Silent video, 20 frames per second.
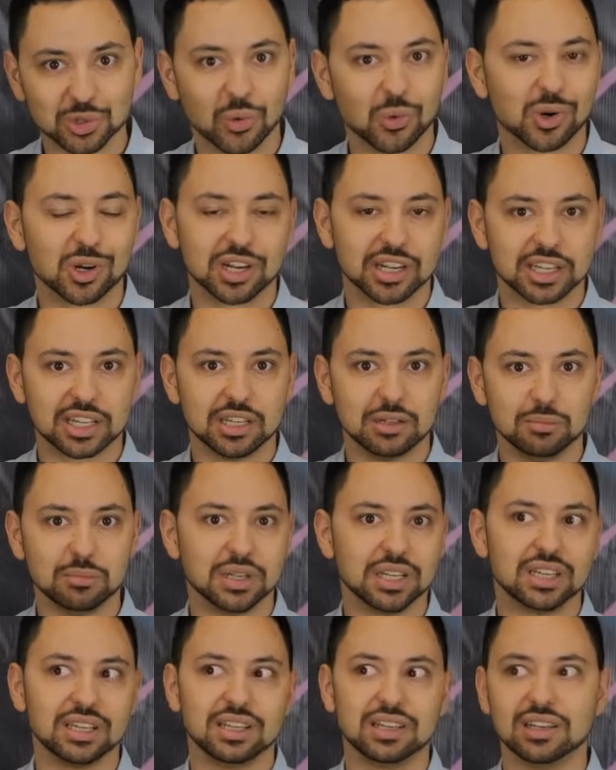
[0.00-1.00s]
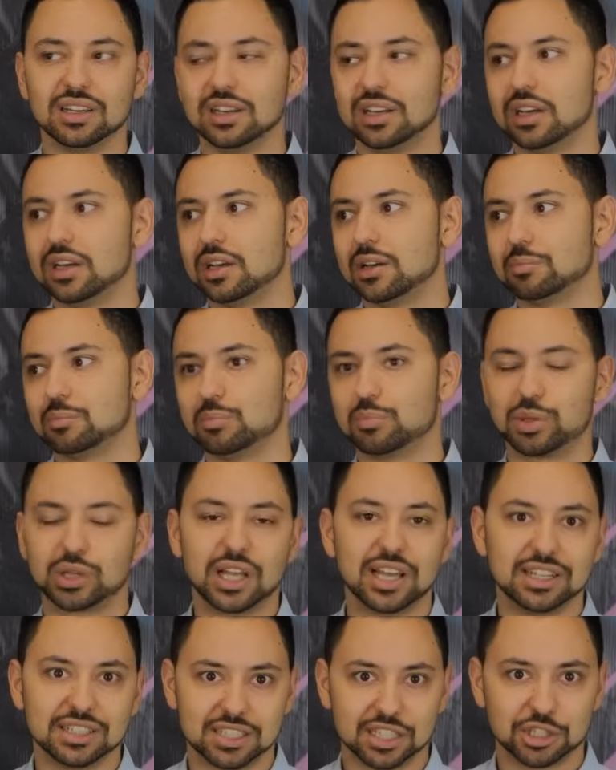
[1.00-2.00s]
or it can be
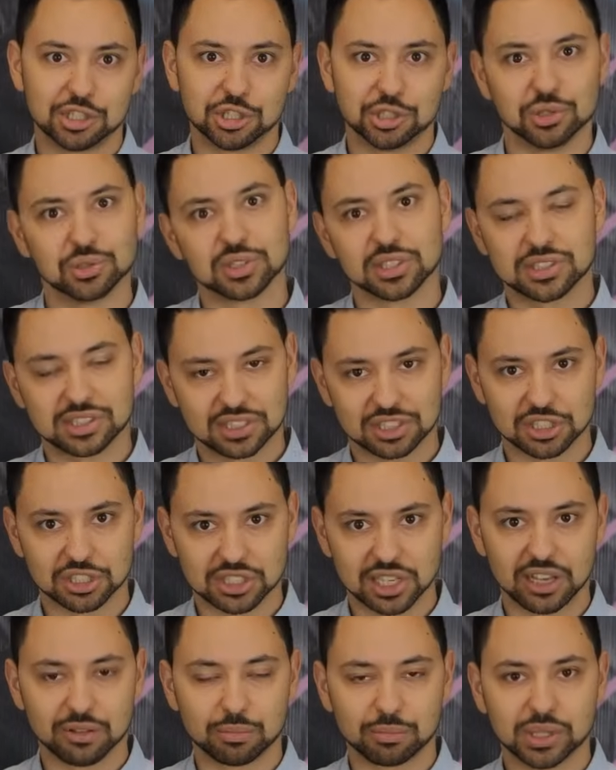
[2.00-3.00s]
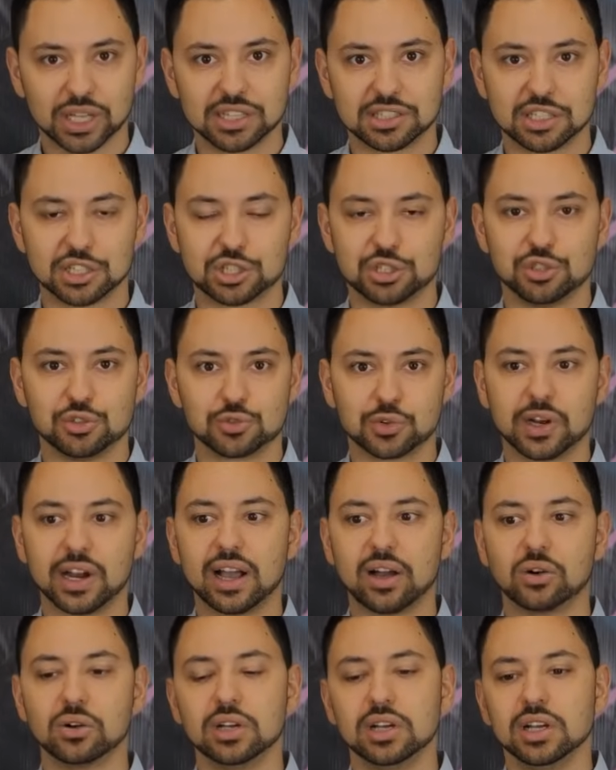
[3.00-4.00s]
plant tissues. Let's just say plant tissues for
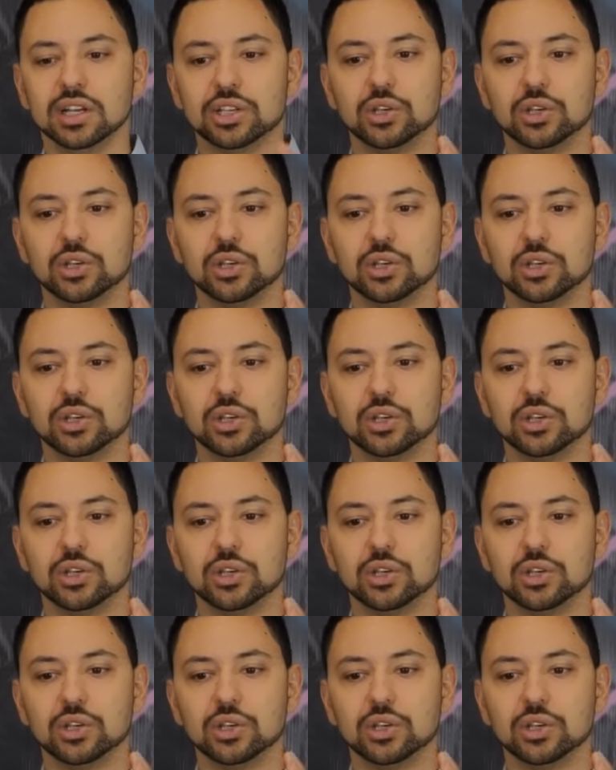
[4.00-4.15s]
now.